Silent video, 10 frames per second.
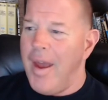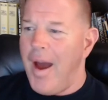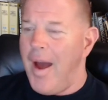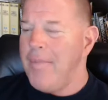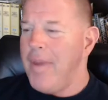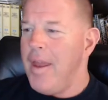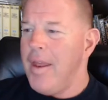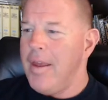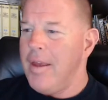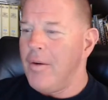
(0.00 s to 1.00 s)
I'm
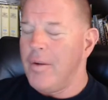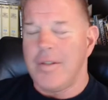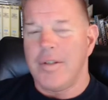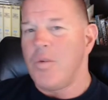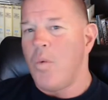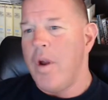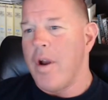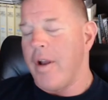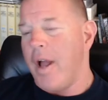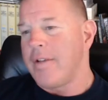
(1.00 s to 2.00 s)
getting, it's
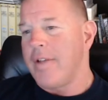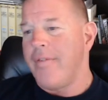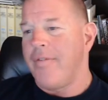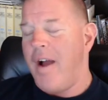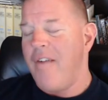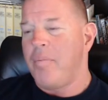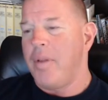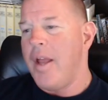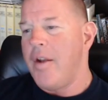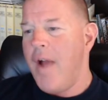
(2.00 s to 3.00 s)
weird because I've
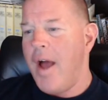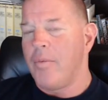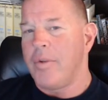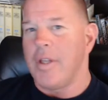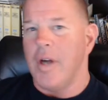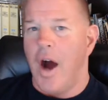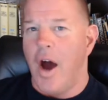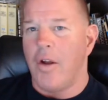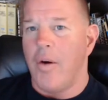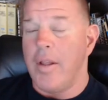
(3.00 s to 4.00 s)
played around with the
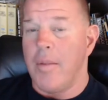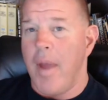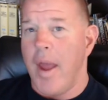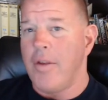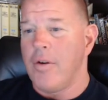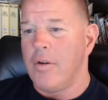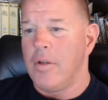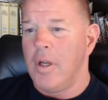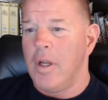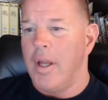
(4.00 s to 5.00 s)
auto and the manual
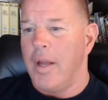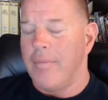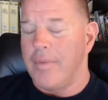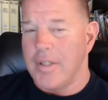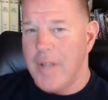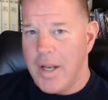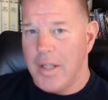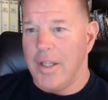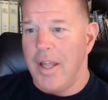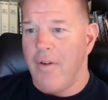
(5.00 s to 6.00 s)
and decided to
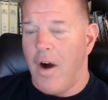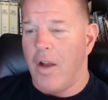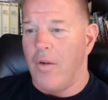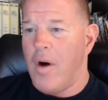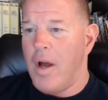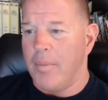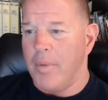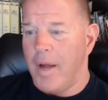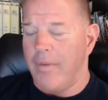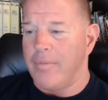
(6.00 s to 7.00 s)
leave auto on.
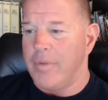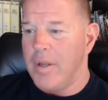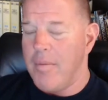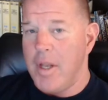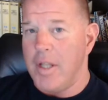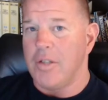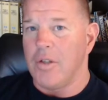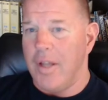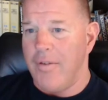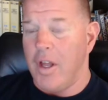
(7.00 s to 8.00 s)
I'm committed to
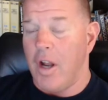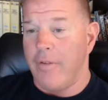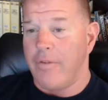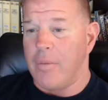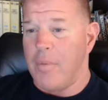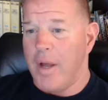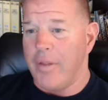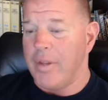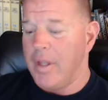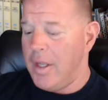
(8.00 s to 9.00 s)
leaving it on for a month.
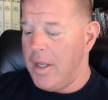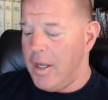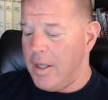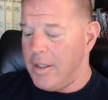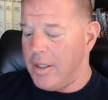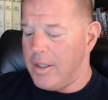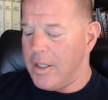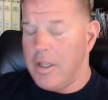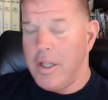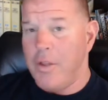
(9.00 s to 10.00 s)
The
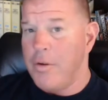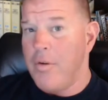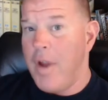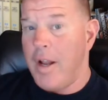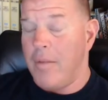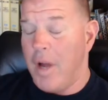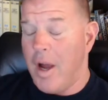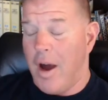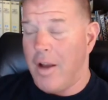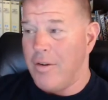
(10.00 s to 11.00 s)
click-through rate on my
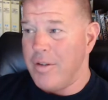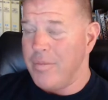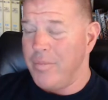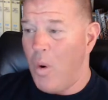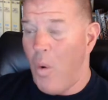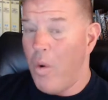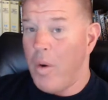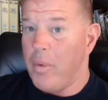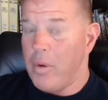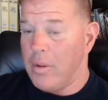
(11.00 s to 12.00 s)
auto is
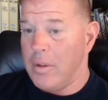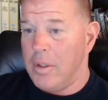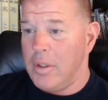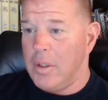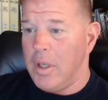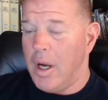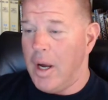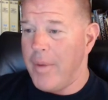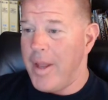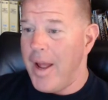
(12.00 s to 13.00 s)
horrible,
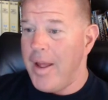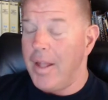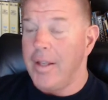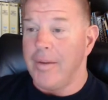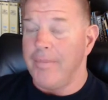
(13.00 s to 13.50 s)
and